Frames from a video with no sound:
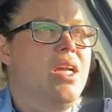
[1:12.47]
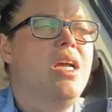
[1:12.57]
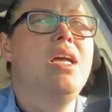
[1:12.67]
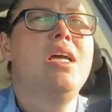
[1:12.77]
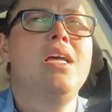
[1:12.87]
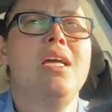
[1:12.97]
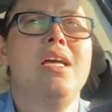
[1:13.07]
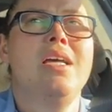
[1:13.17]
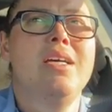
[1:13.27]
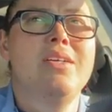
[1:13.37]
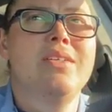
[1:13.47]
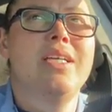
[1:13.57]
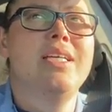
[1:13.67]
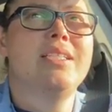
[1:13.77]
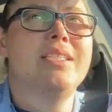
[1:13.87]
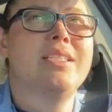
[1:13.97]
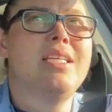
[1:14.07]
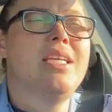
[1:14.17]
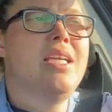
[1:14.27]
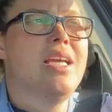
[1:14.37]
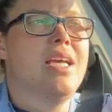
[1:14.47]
Oh, it's the